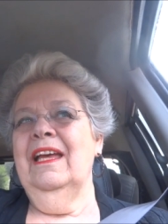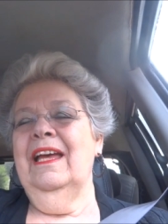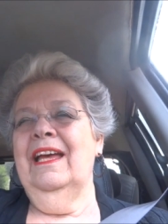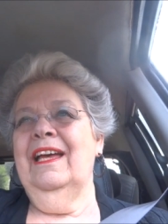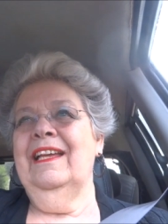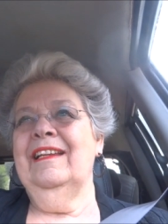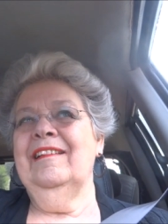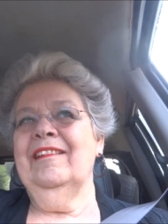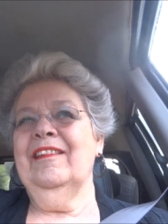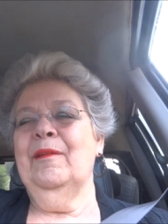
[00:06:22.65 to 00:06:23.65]

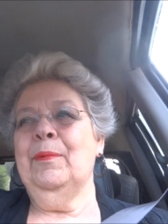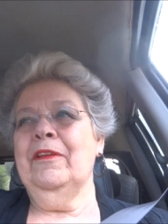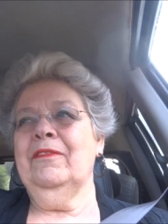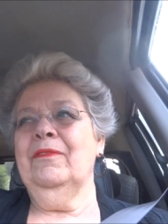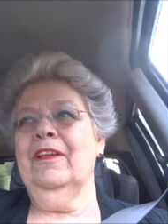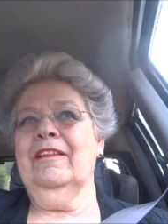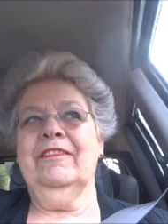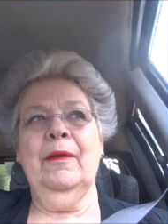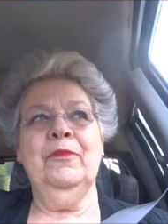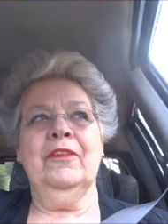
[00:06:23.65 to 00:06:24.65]
And the, pres- the
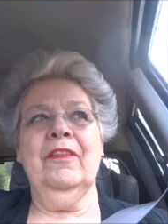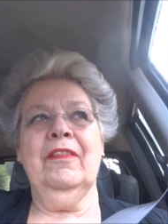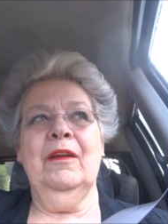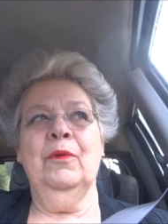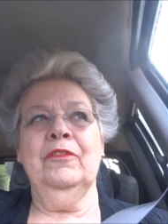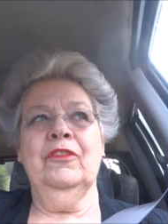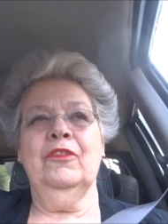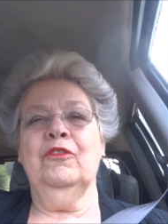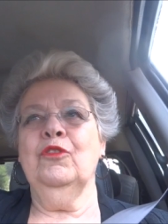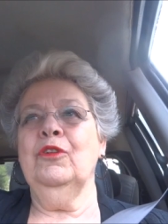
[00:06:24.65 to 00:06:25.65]
subject that they wanted
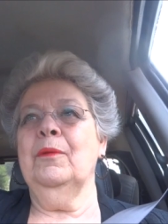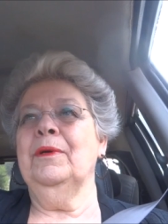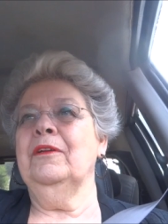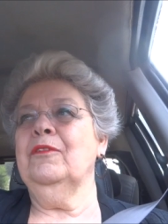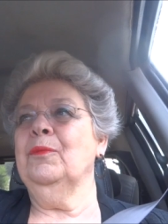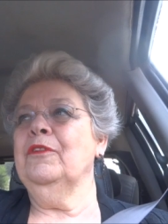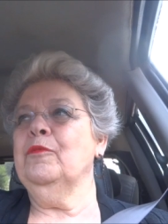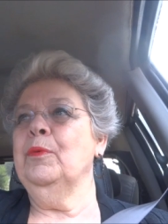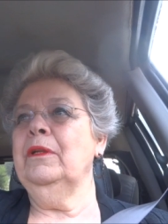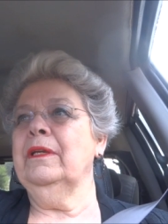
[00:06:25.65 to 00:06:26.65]
to talk about was
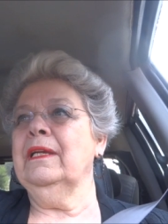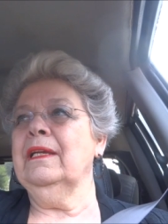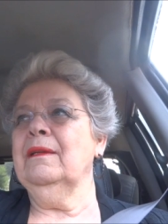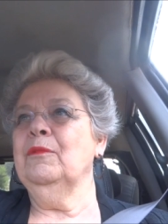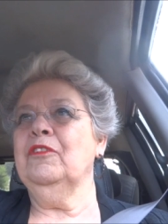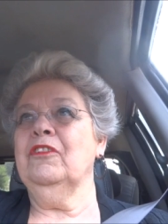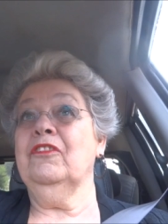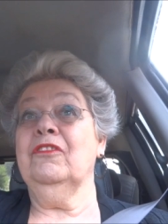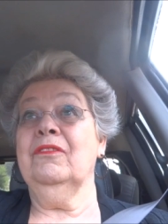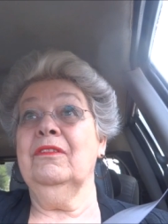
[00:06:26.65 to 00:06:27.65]
bullying, which
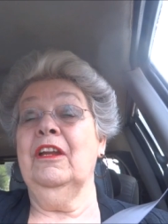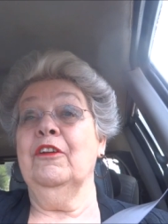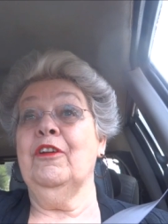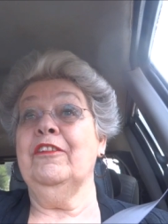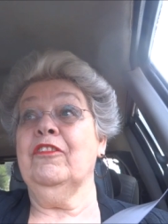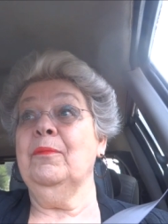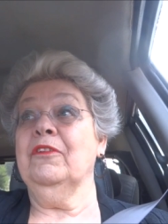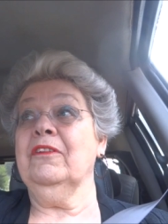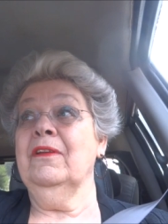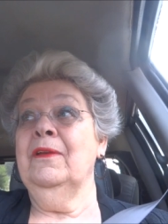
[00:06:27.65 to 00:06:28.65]
is you know a great subject.